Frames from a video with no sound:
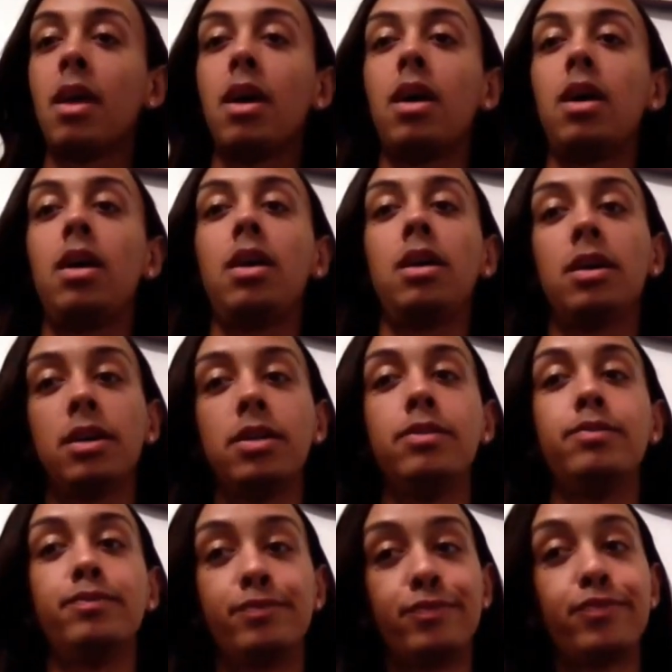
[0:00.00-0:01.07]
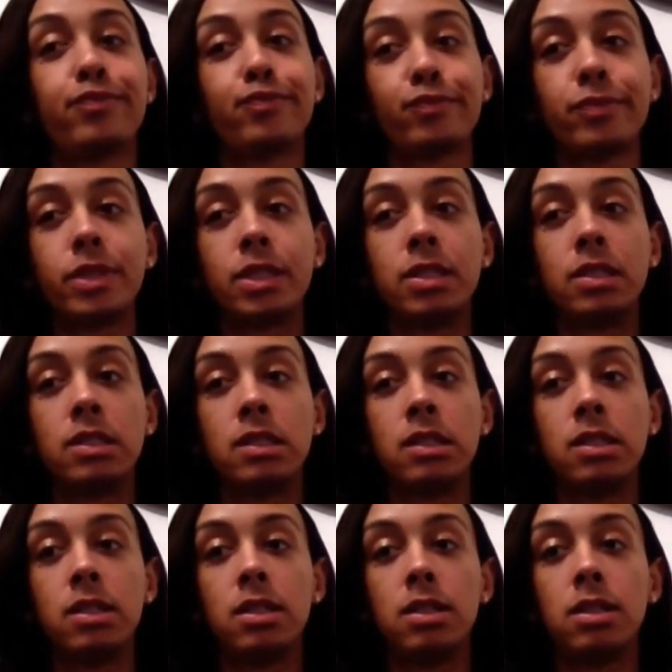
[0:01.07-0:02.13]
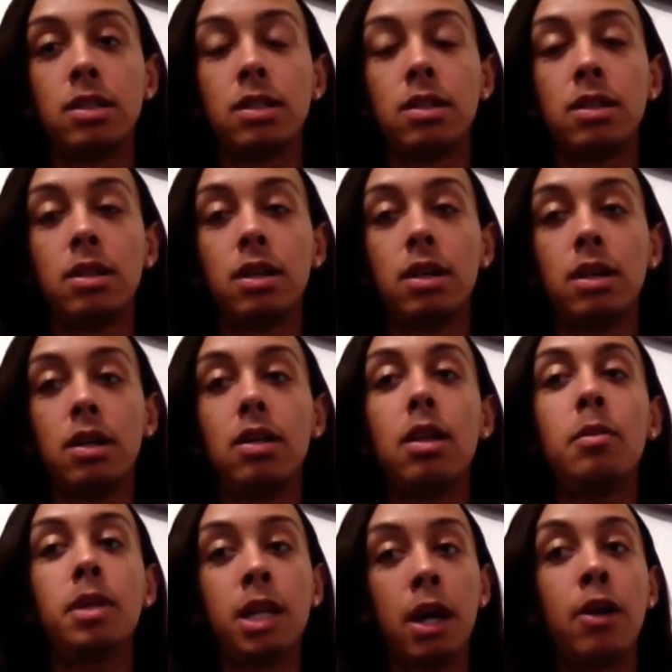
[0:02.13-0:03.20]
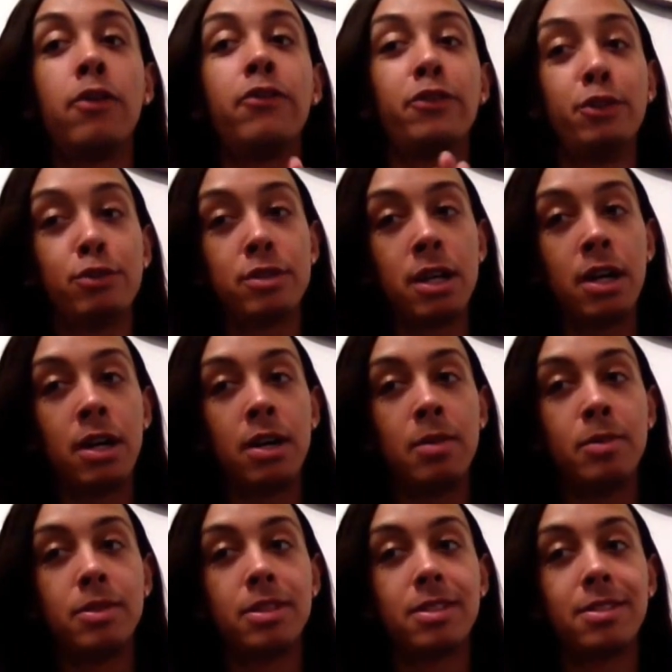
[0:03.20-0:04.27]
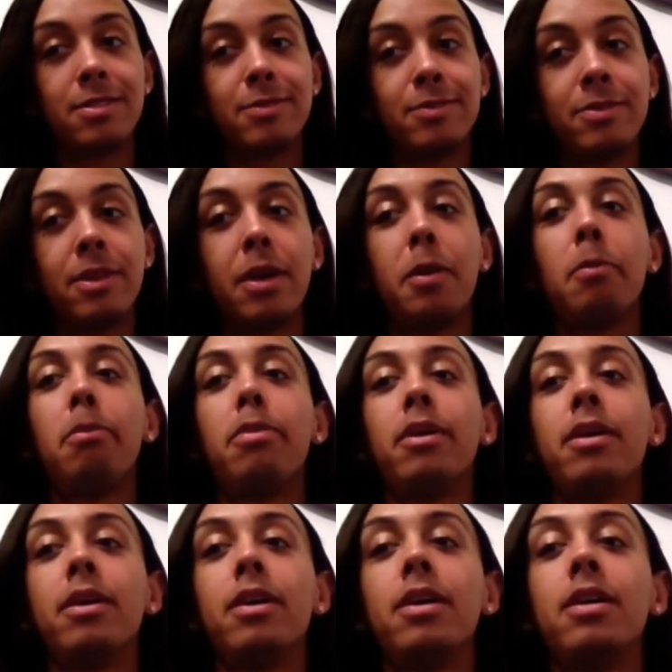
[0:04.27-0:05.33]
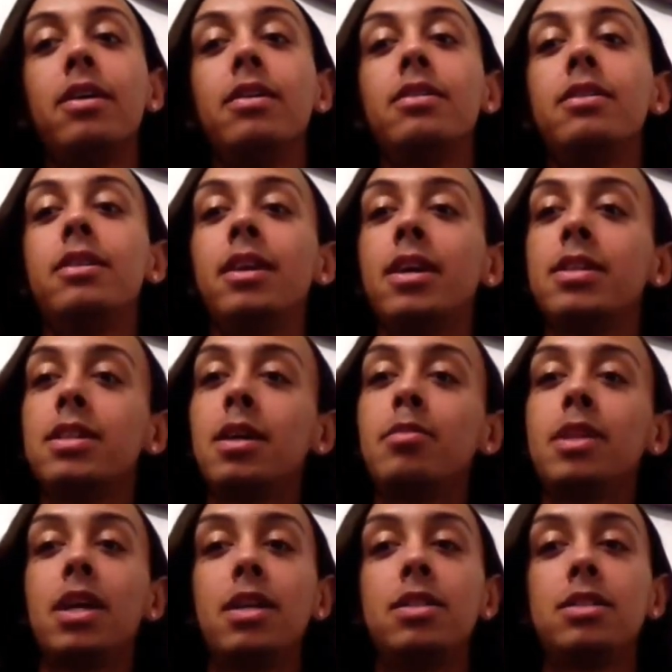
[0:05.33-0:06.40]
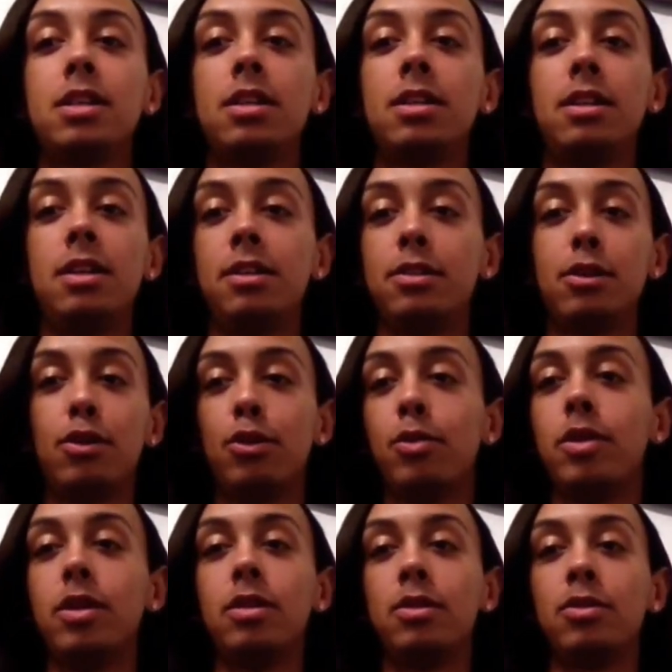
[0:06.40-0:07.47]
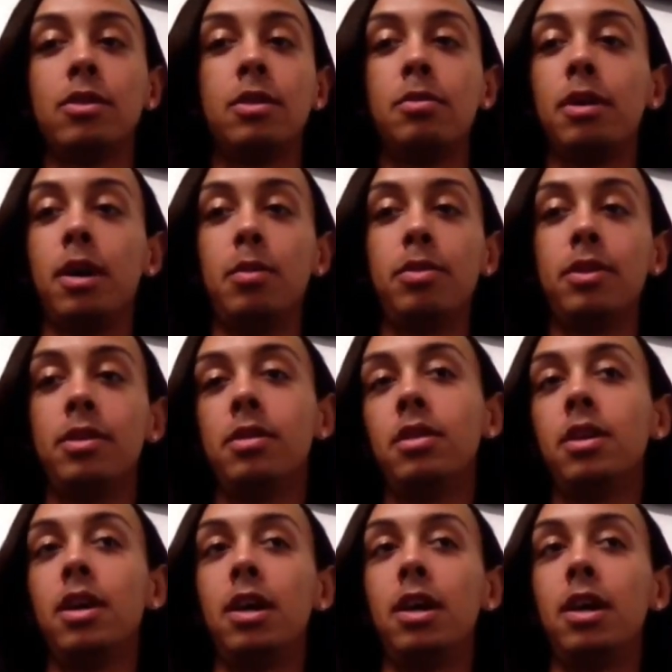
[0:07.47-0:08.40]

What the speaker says: And it let me down a few times, but 9 times out of 10 is always on and popping.